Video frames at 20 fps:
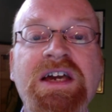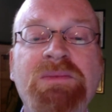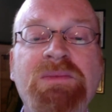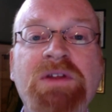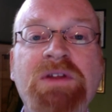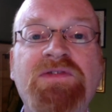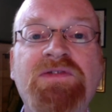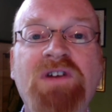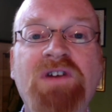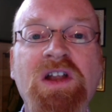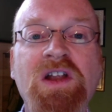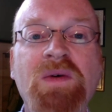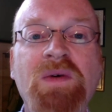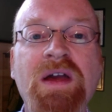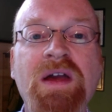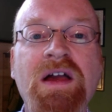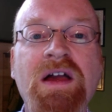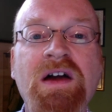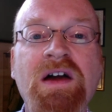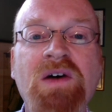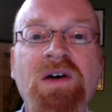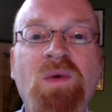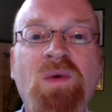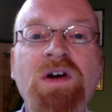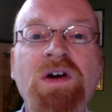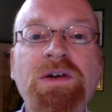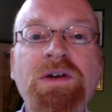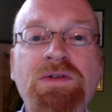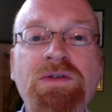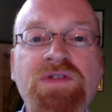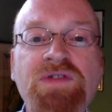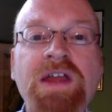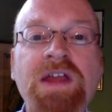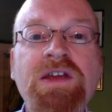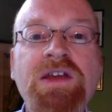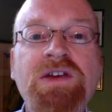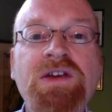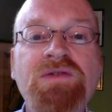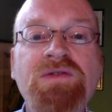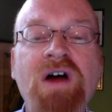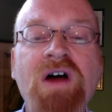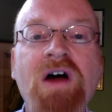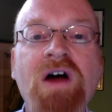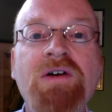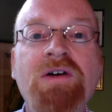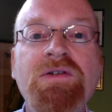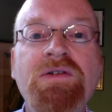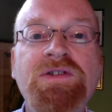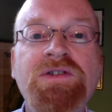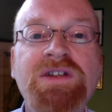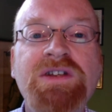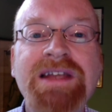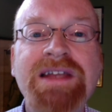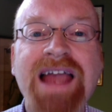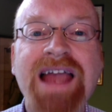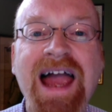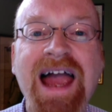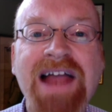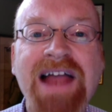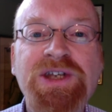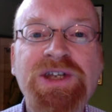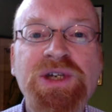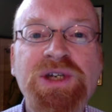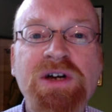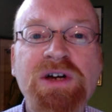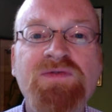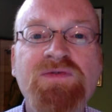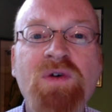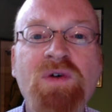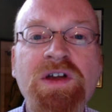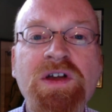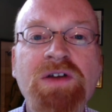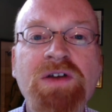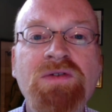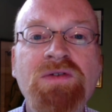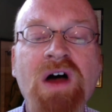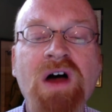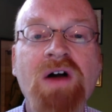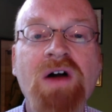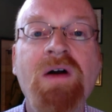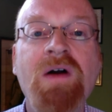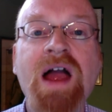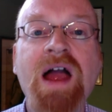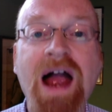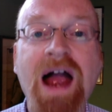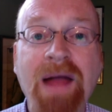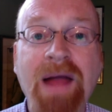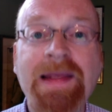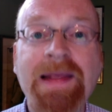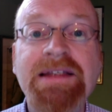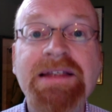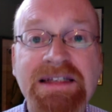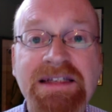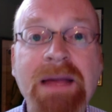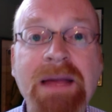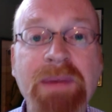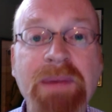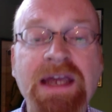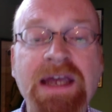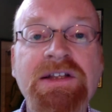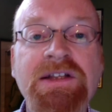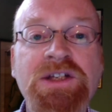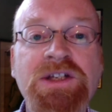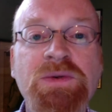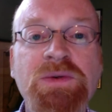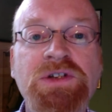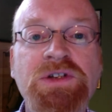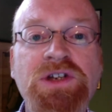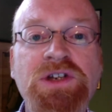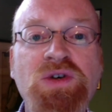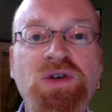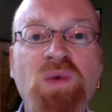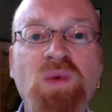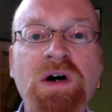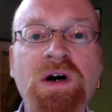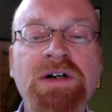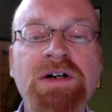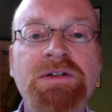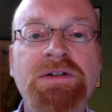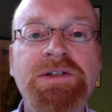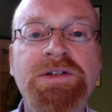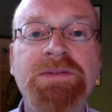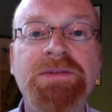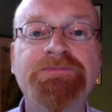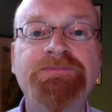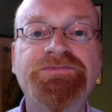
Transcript: with following what you think you know to the edge of what you know, and then stepping into a new world.